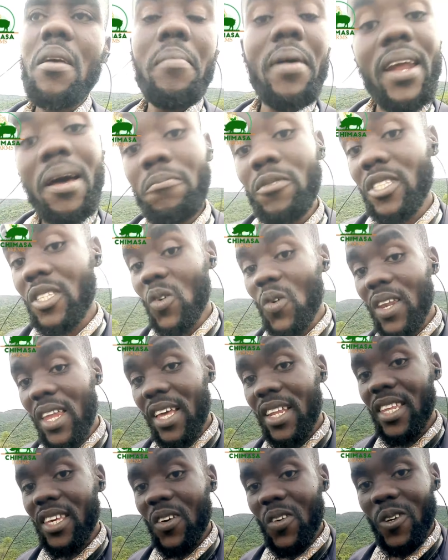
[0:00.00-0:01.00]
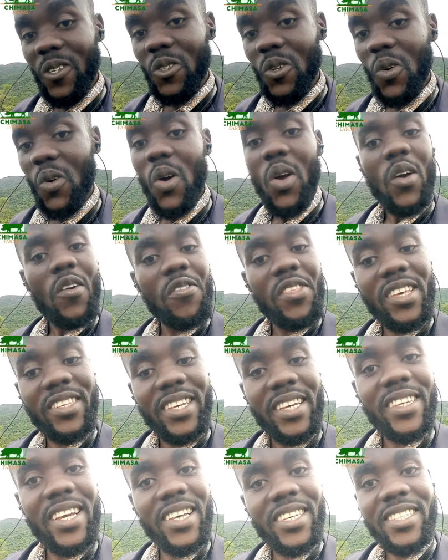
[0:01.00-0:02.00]
I'm still learning also. These are
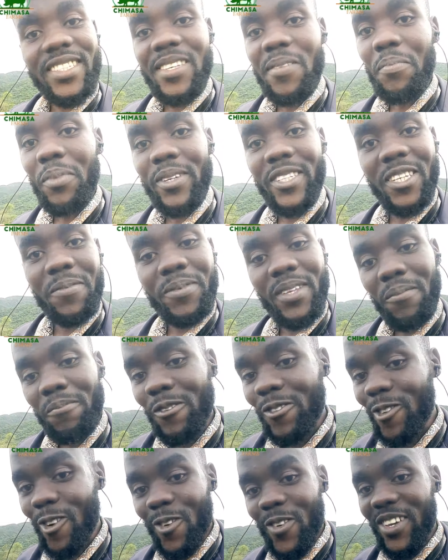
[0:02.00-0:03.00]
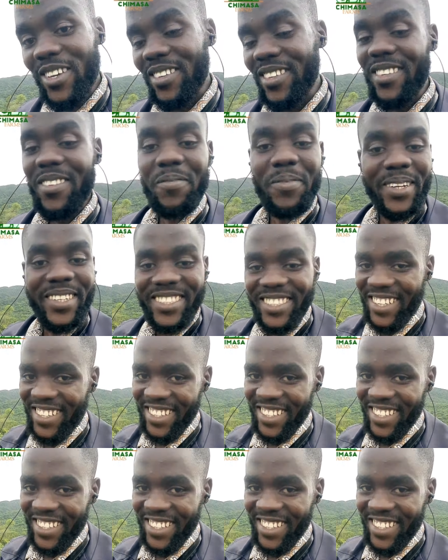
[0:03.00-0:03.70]
just simple tips I'm showing, but